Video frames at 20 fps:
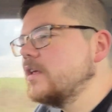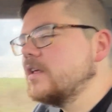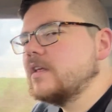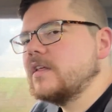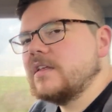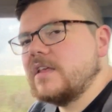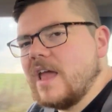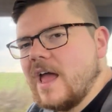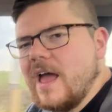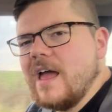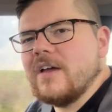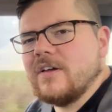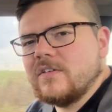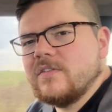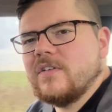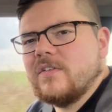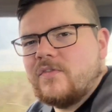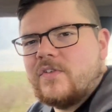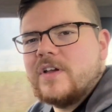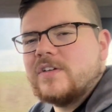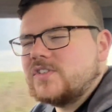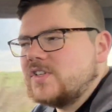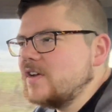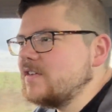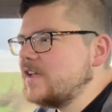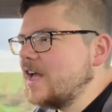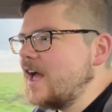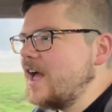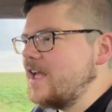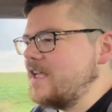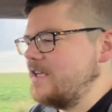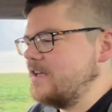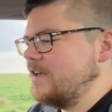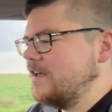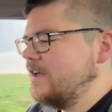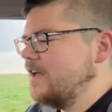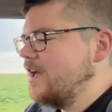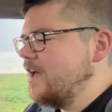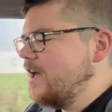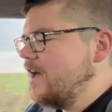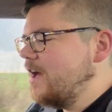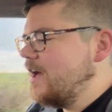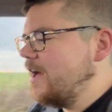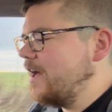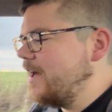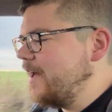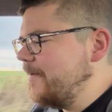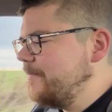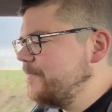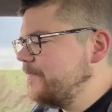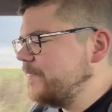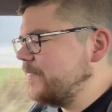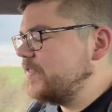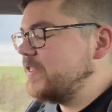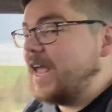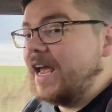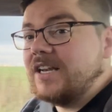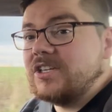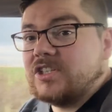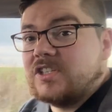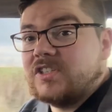Yeah, feels okay. The engine